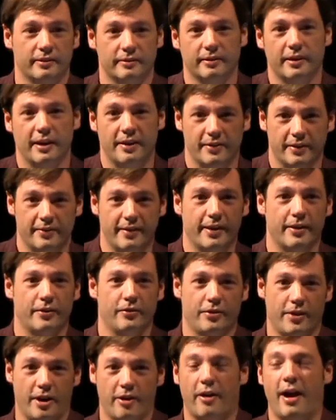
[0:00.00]
and, and then
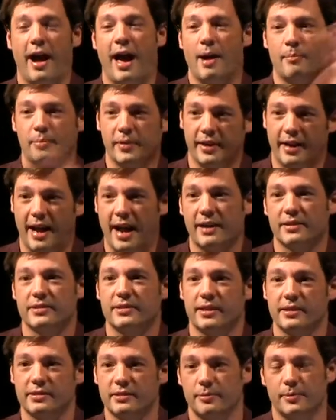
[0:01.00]
they, their app can
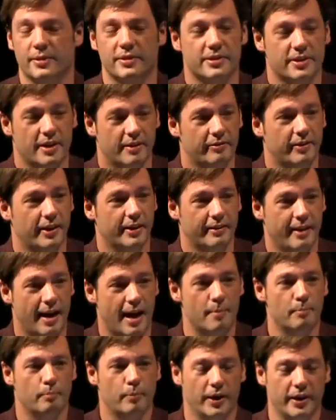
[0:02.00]
access them and stuff like
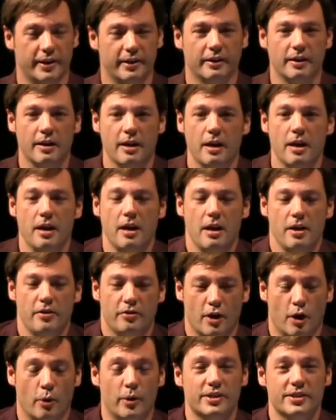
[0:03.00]
that. But
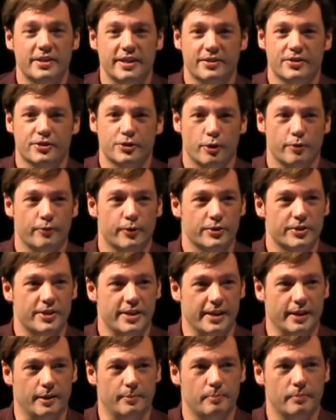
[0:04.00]
the OS 10 server
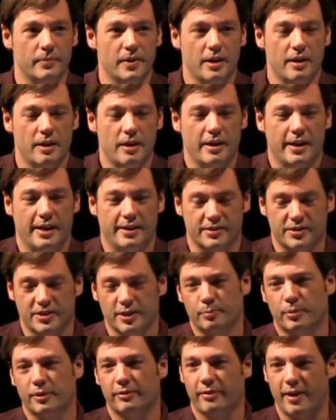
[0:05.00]
team, in
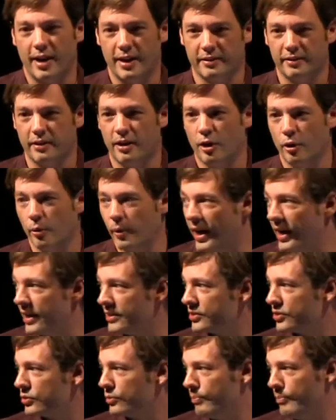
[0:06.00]
simplifying the
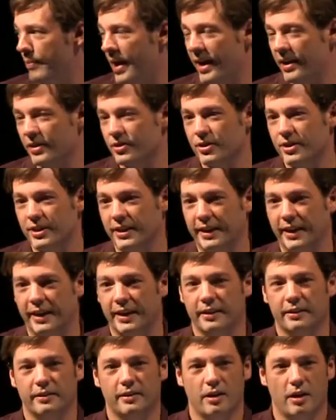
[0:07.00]
OS, managed to
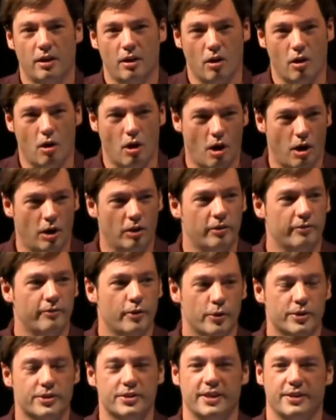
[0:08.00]
get all
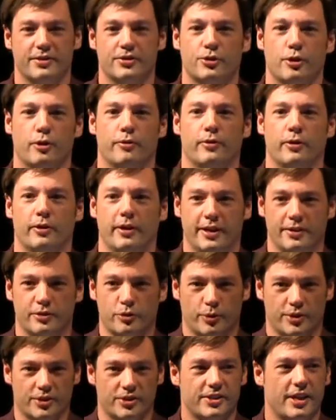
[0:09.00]
of OS 10 server
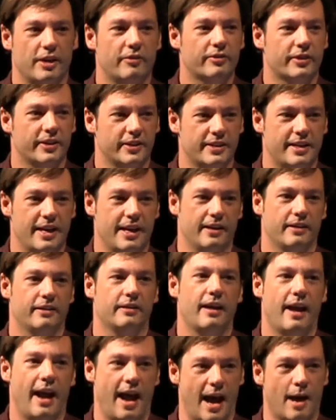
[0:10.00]
into a
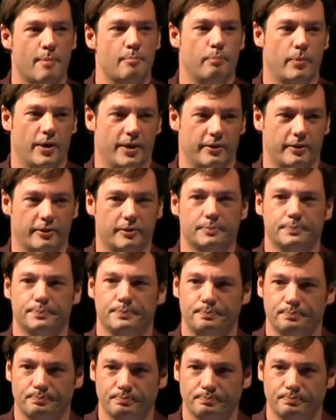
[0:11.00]
self-contained app bundle.